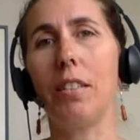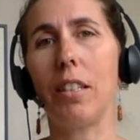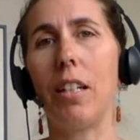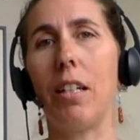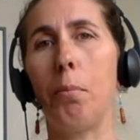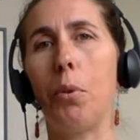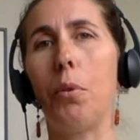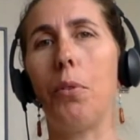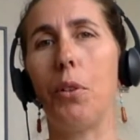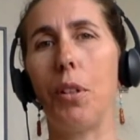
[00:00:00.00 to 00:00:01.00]
it's going to
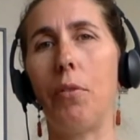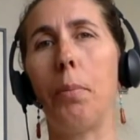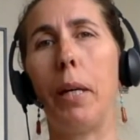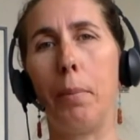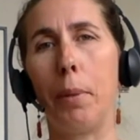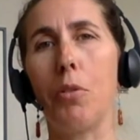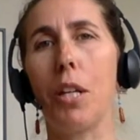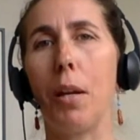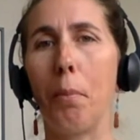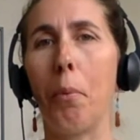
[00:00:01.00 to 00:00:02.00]
improve your level by about
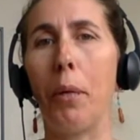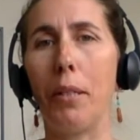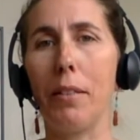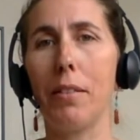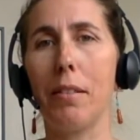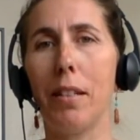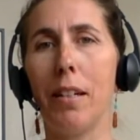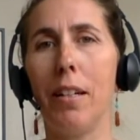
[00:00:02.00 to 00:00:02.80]
10 points.